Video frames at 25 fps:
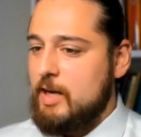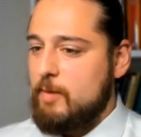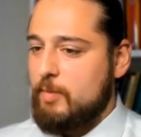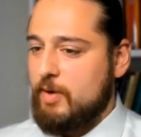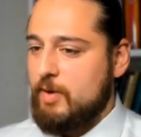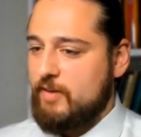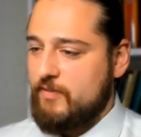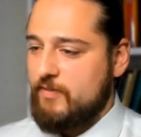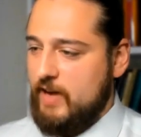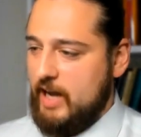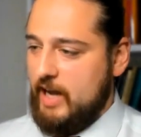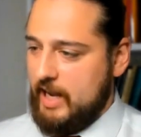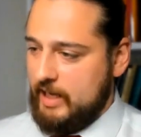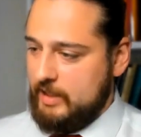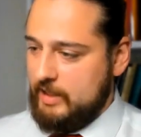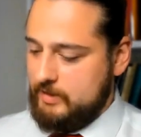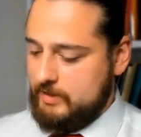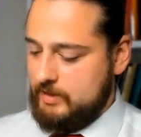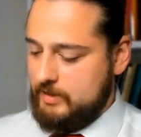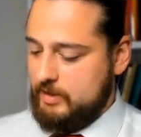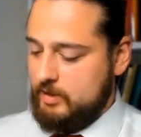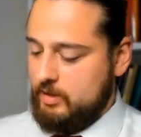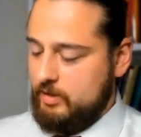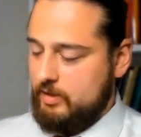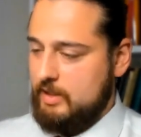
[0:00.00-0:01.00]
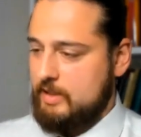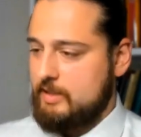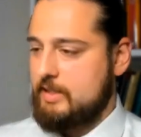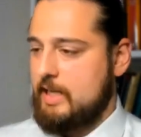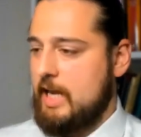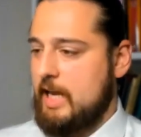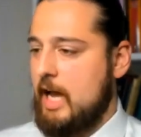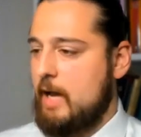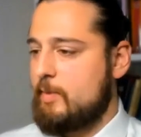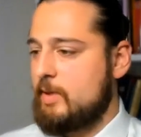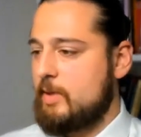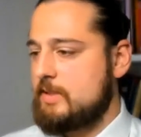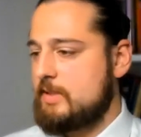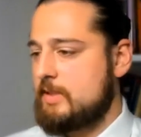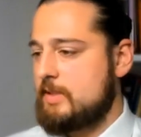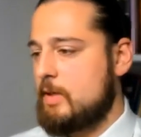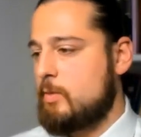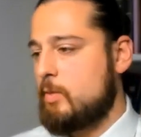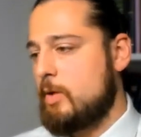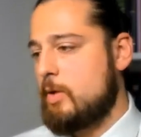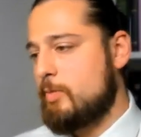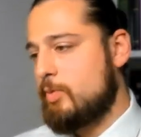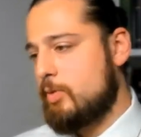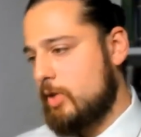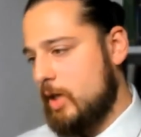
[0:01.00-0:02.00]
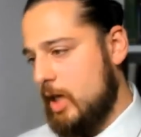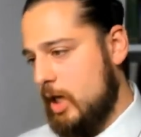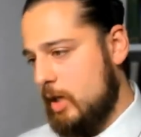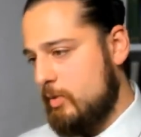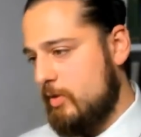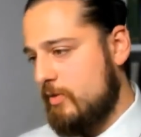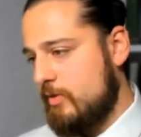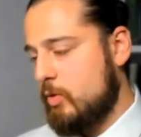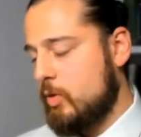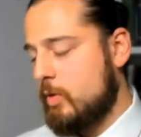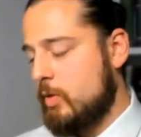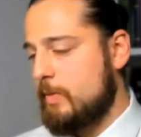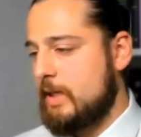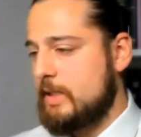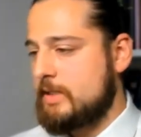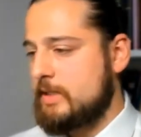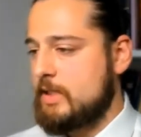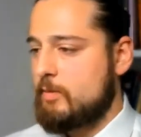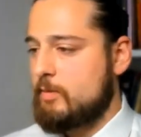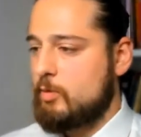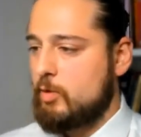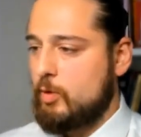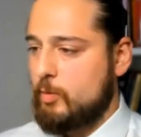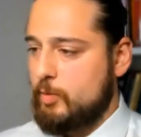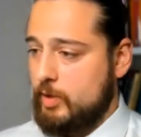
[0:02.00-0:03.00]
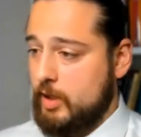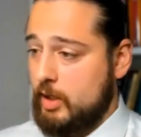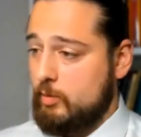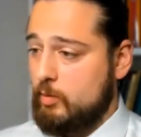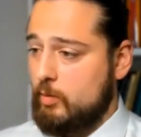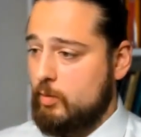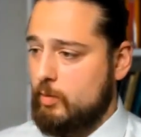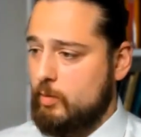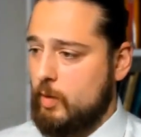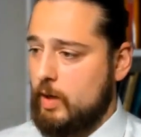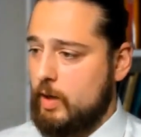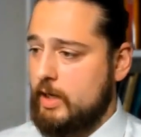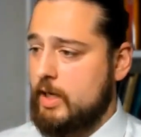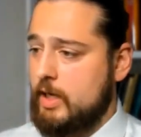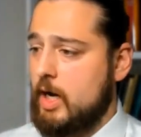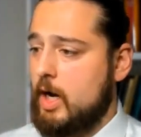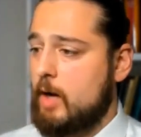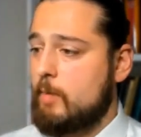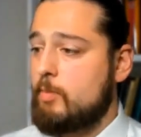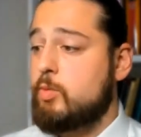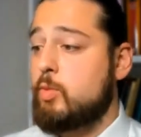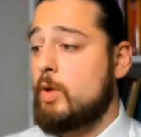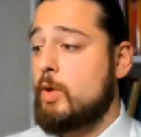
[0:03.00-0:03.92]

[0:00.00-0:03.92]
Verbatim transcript: But if I instill these habits that we pray before bedtime, we pray when we wake up,